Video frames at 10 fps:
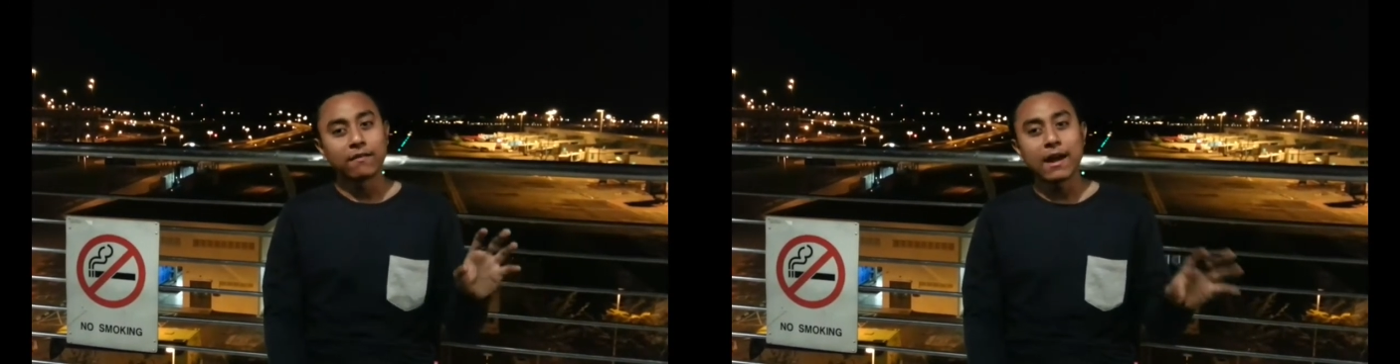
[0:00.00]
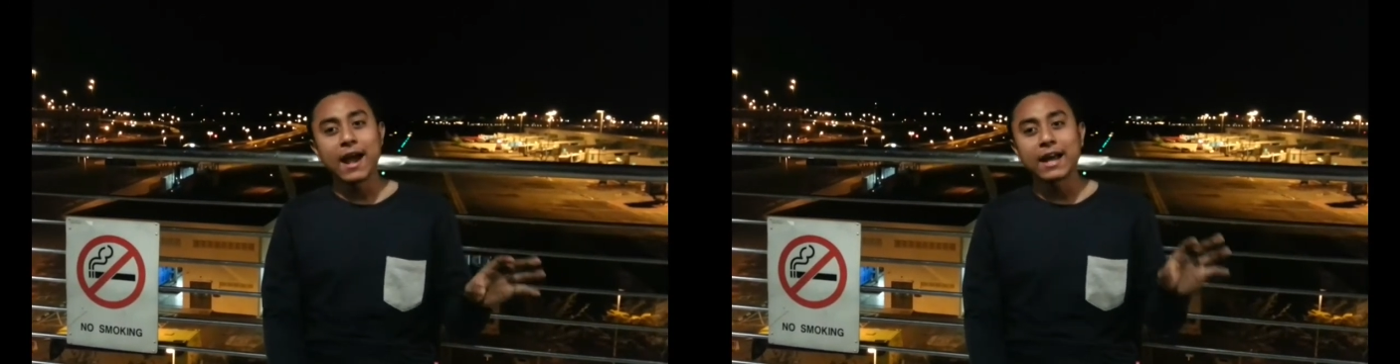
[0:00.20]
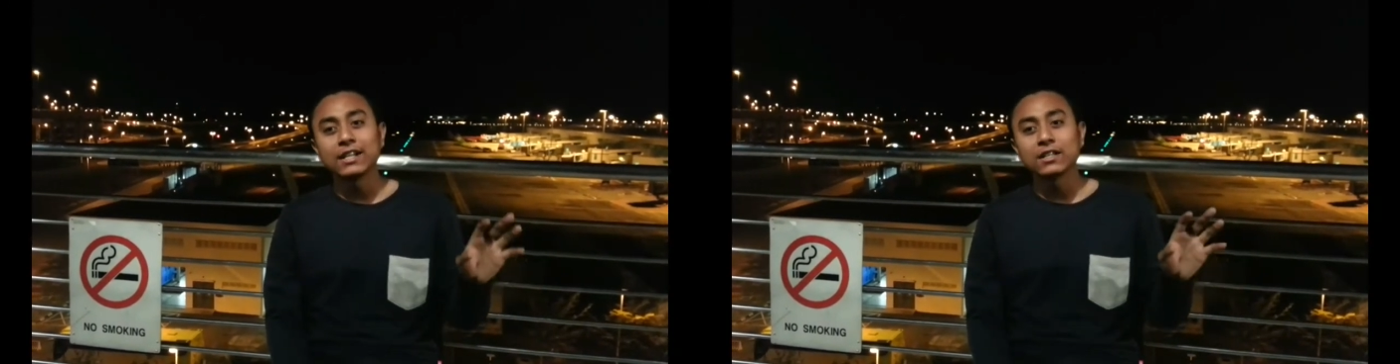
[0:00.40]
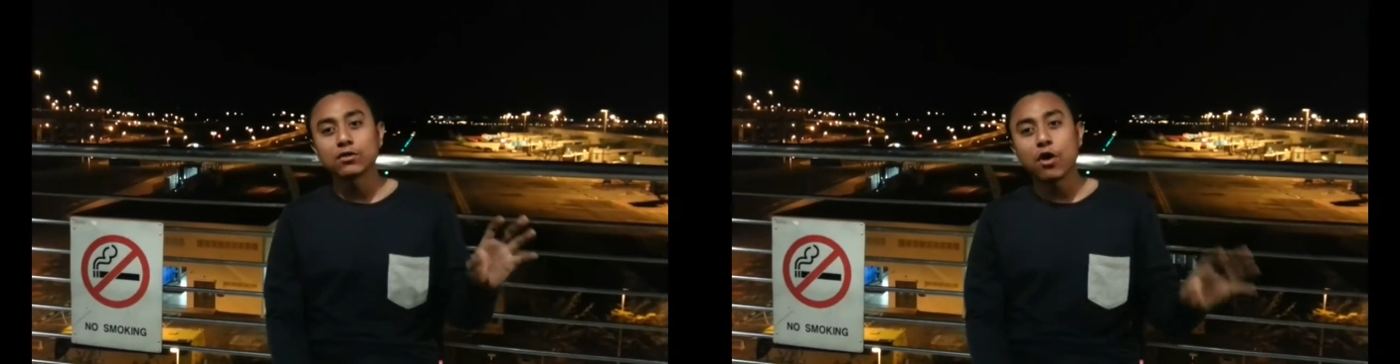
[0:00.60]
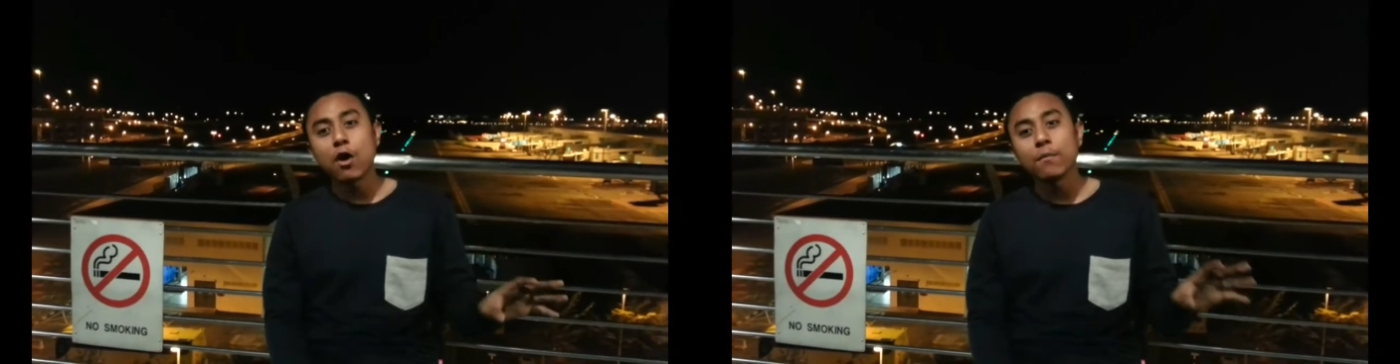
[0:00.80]
right at the
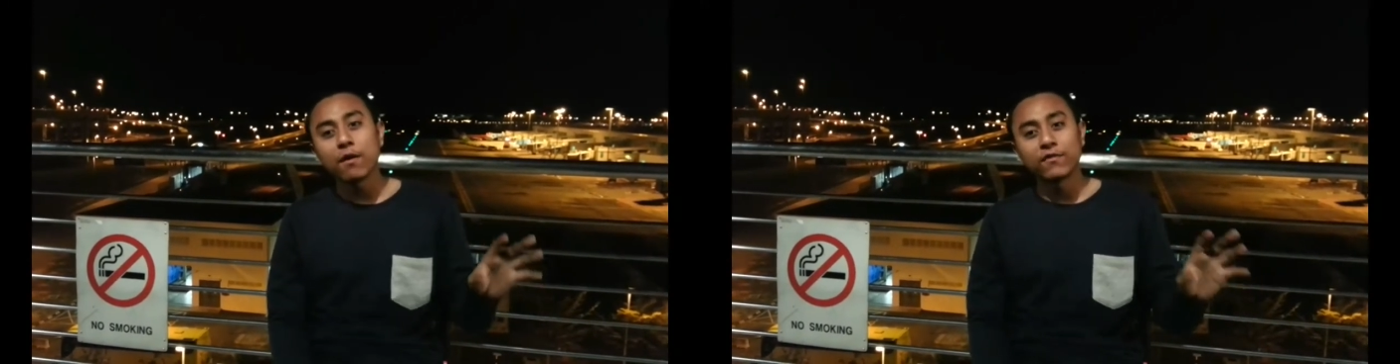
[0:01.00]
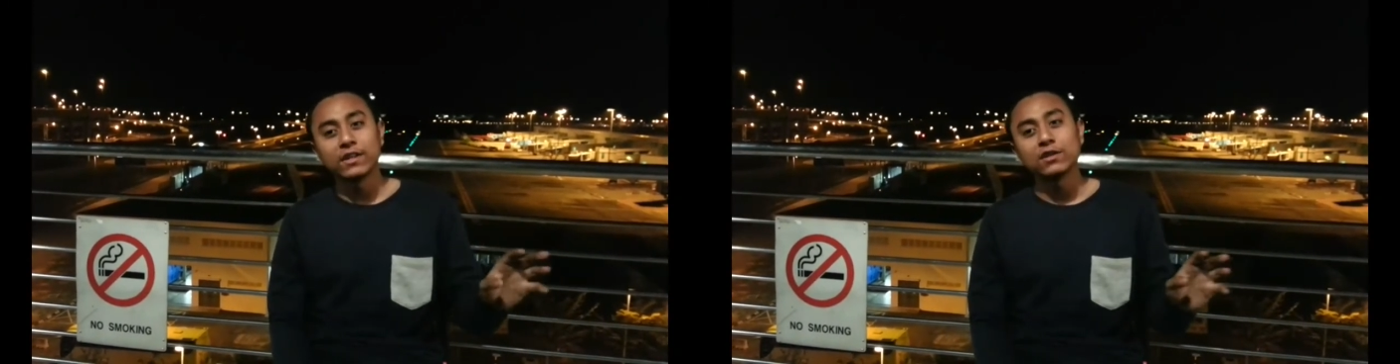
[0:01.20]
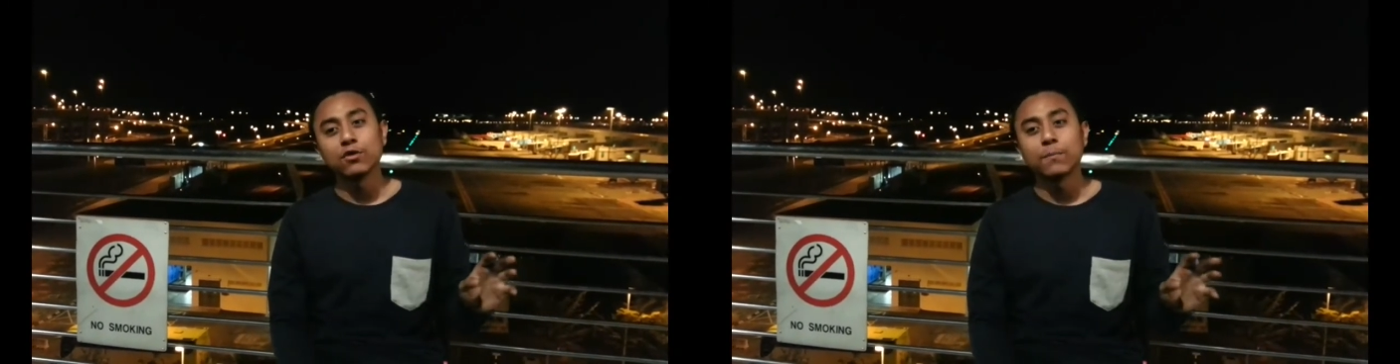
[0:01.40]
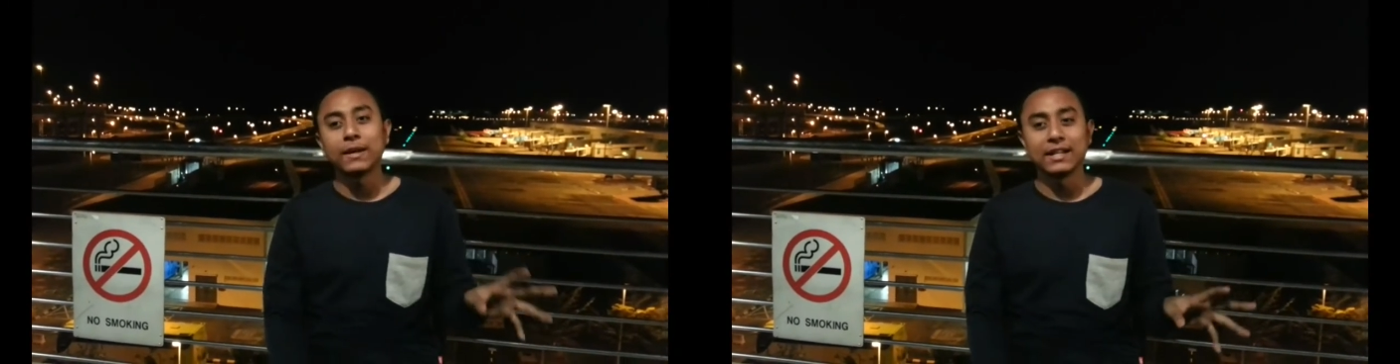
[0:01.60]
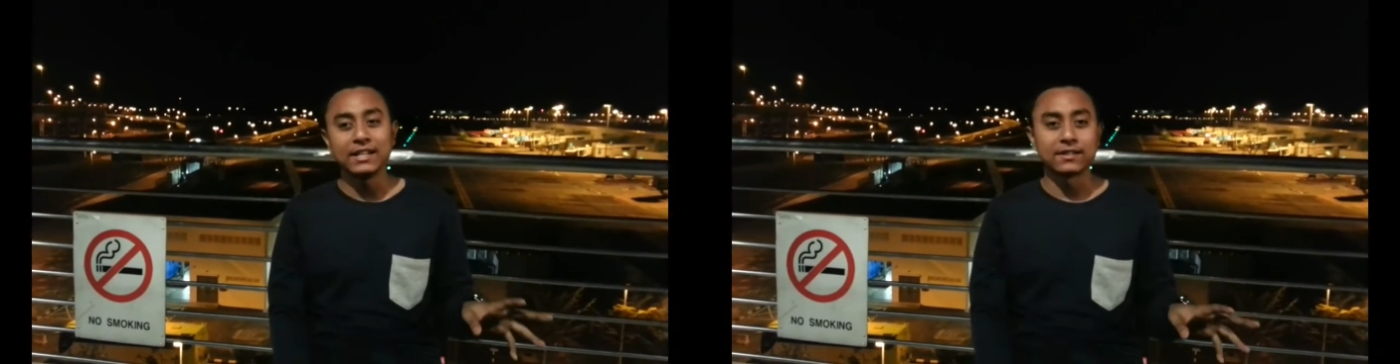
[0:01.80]
top of their
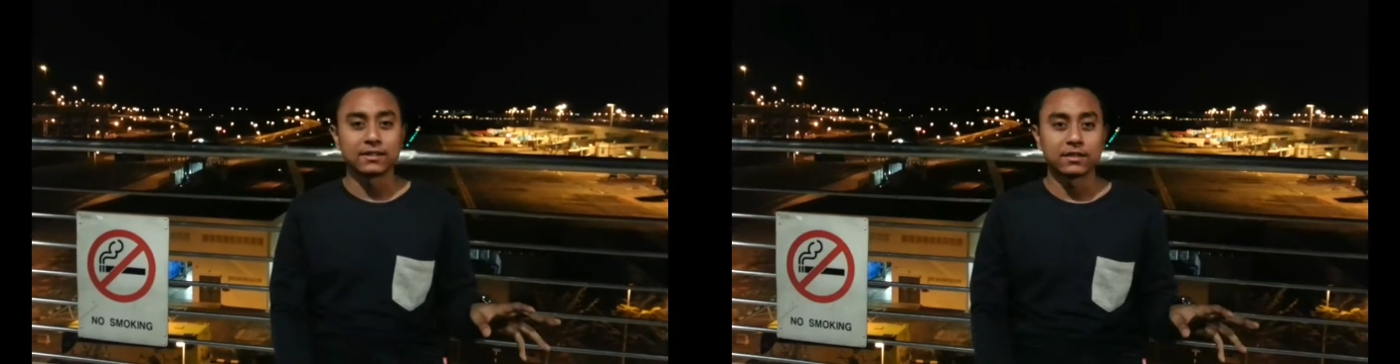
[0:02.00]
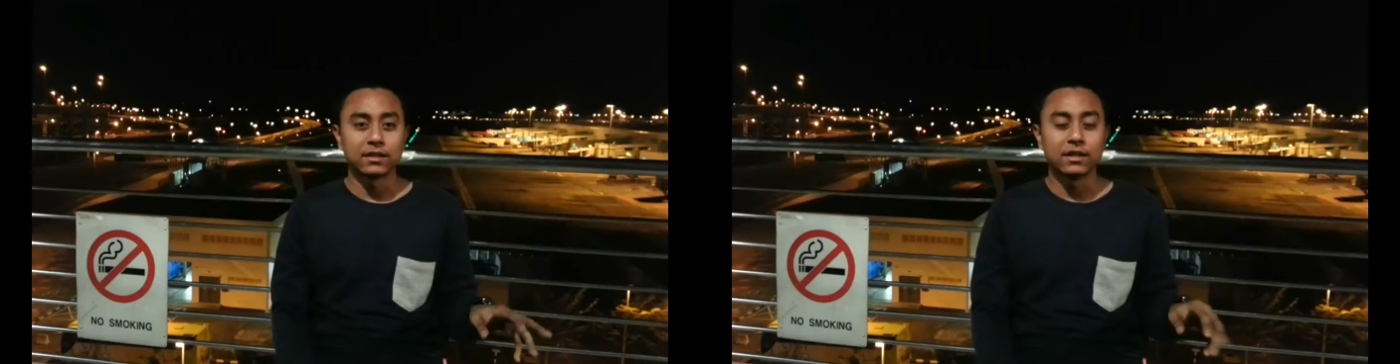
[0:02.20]
shopping list.